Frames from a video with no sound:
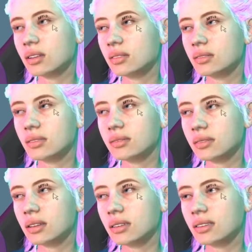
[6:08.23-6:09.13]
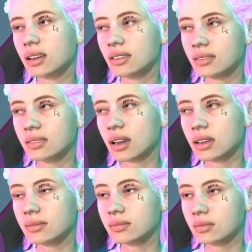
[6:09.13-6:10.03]
Once you make it
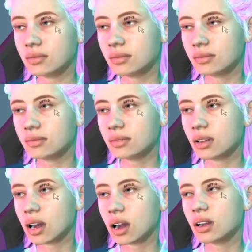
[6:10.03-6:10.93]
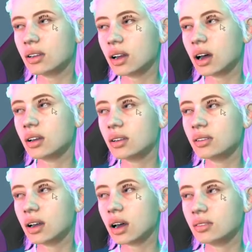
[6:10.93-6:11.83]
editable,
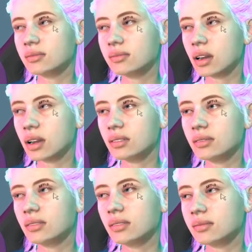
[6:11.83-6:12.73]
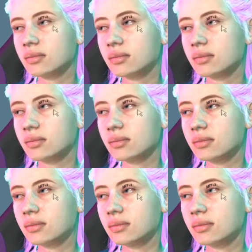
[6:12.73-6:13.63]
you can go to any of these modes.
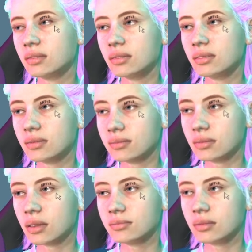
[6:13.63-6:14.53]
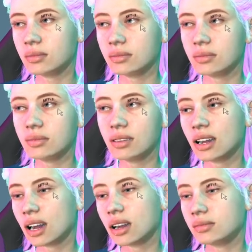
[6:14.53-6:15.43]
For instance, the point mode,
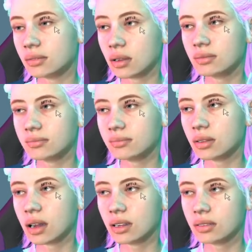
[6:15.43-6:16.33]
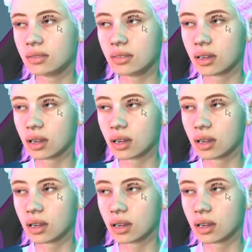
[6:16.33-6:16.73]
select one point